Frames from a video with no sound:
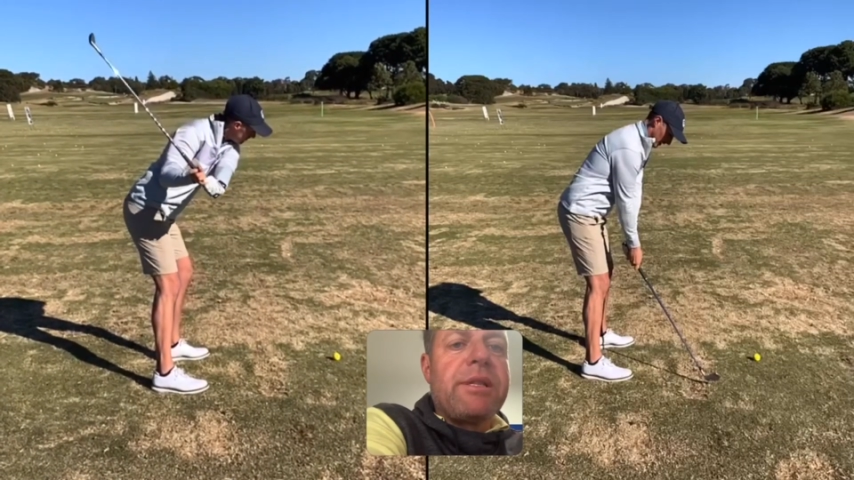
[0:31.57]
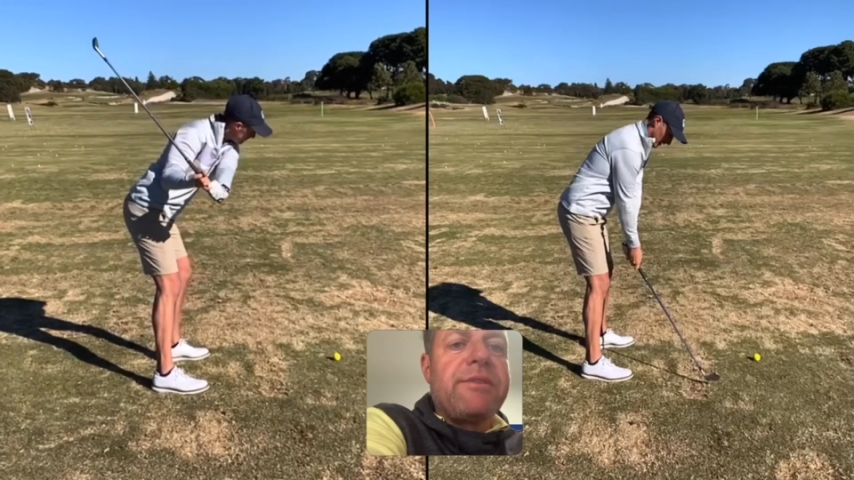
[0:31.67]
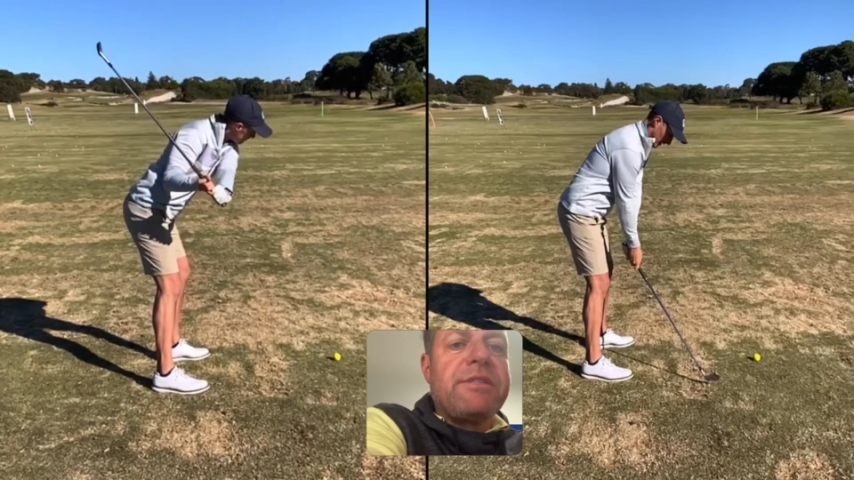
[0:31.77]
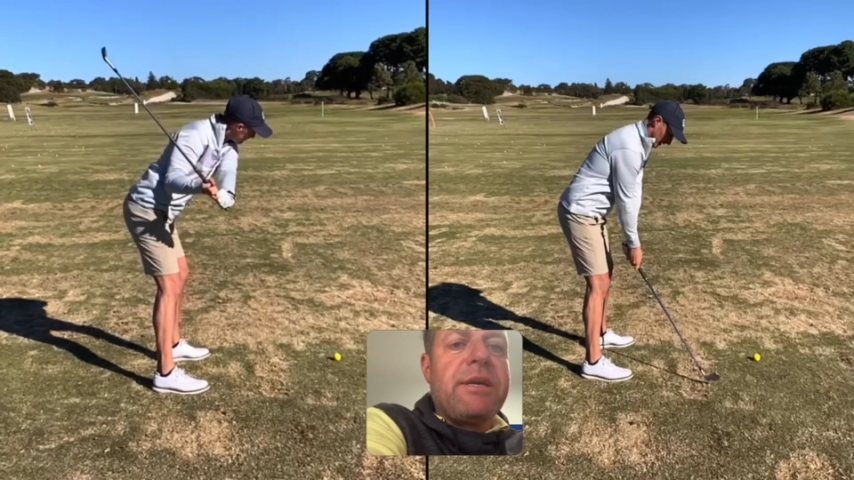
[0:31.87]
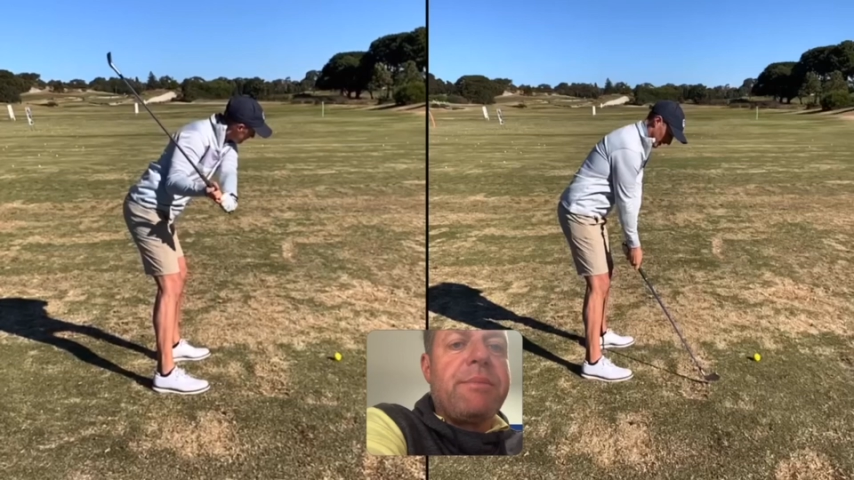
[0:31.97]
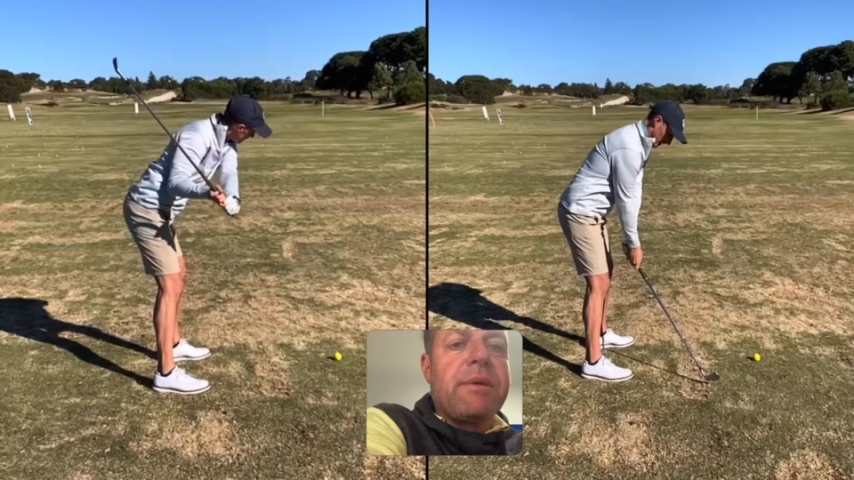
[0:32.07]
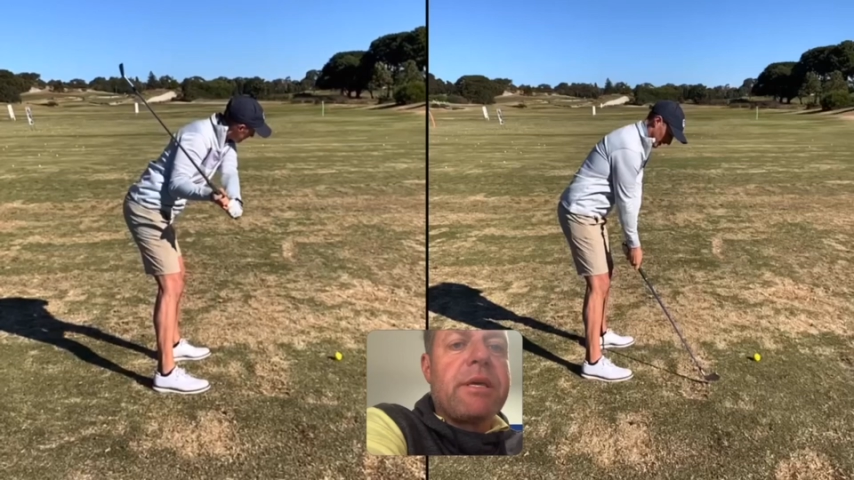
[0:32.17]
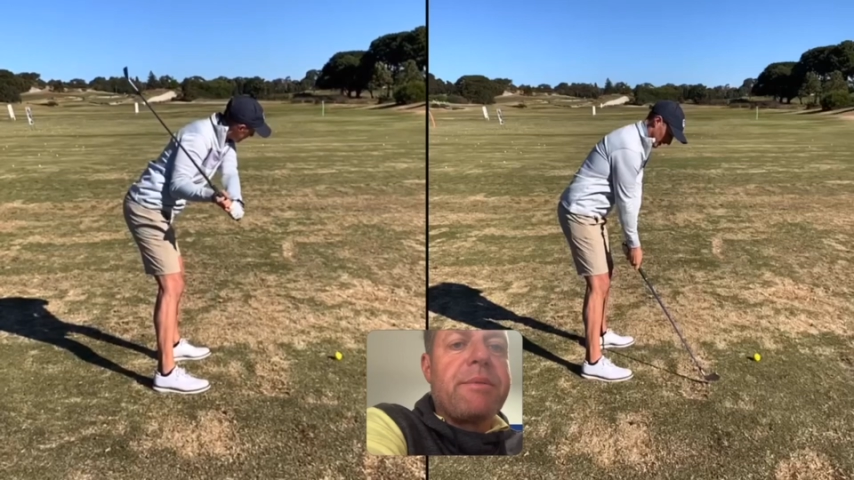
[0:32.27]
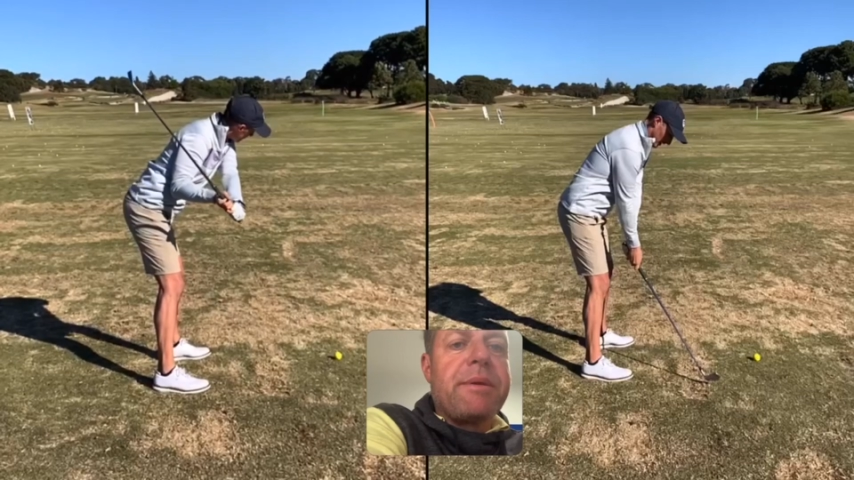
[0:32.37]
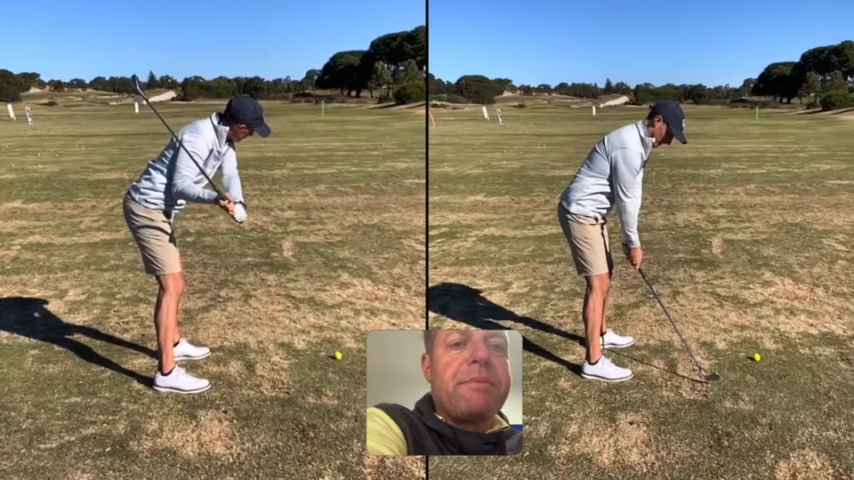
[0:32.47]
left hip,
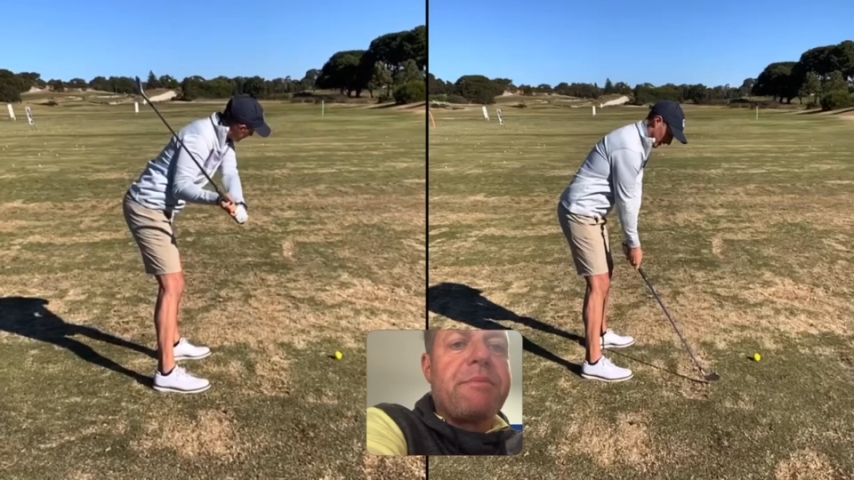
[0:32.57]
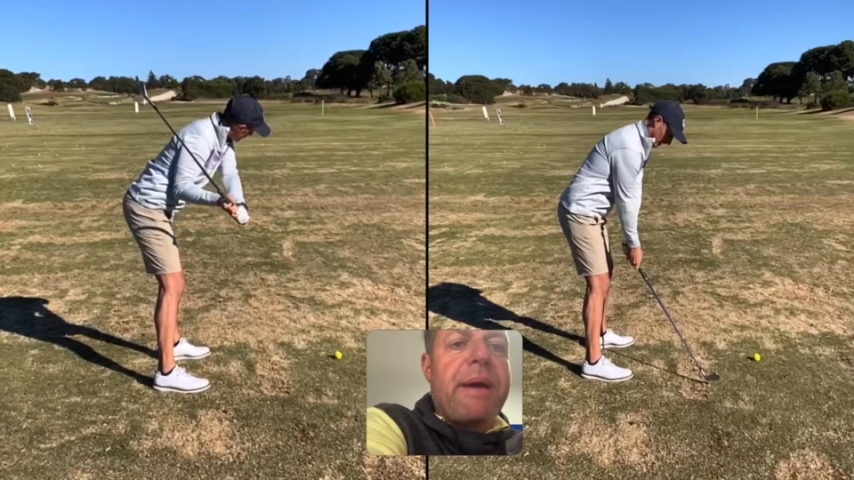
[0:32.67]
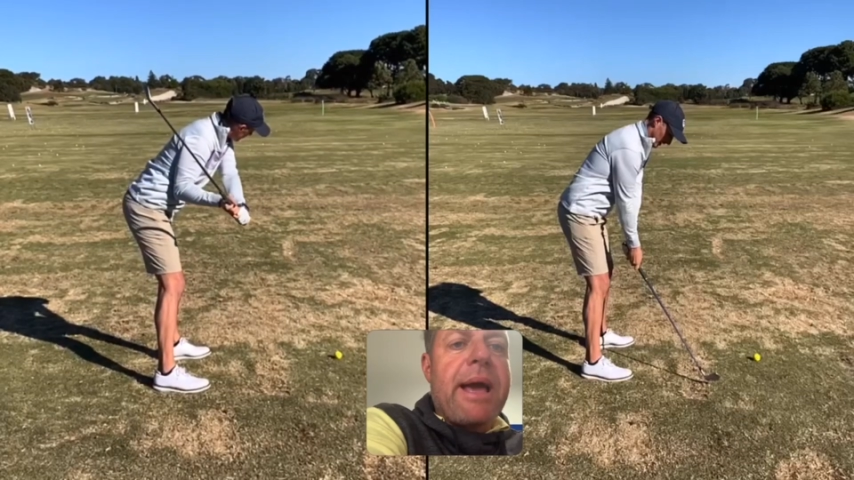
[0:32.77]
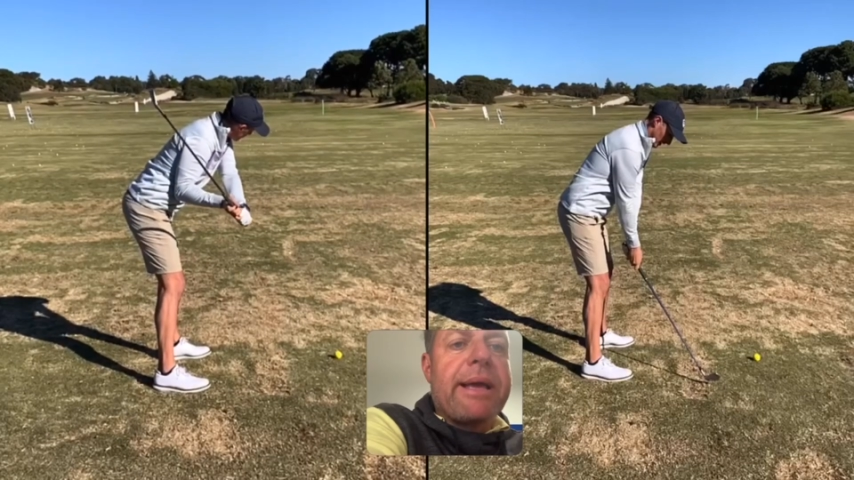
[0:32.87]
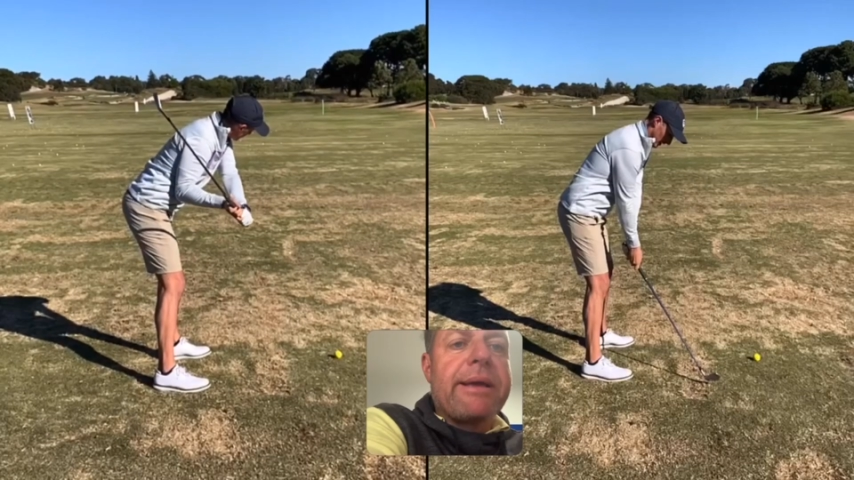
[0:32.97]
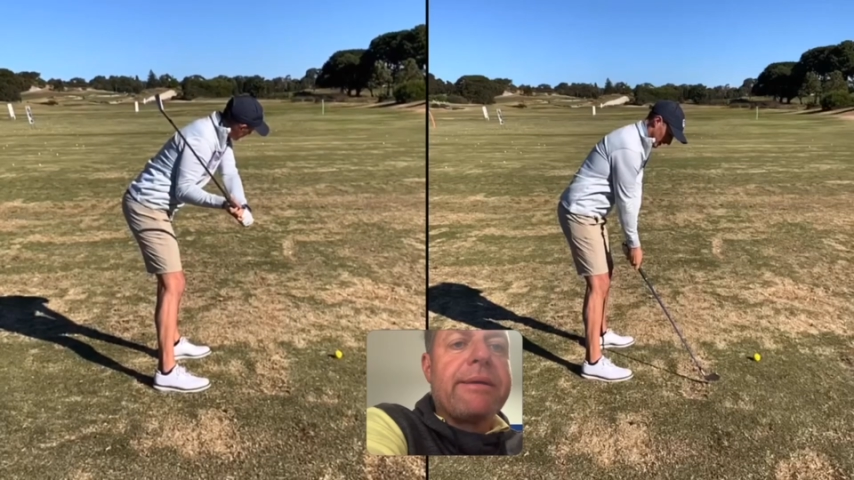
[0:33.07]
keep my hips back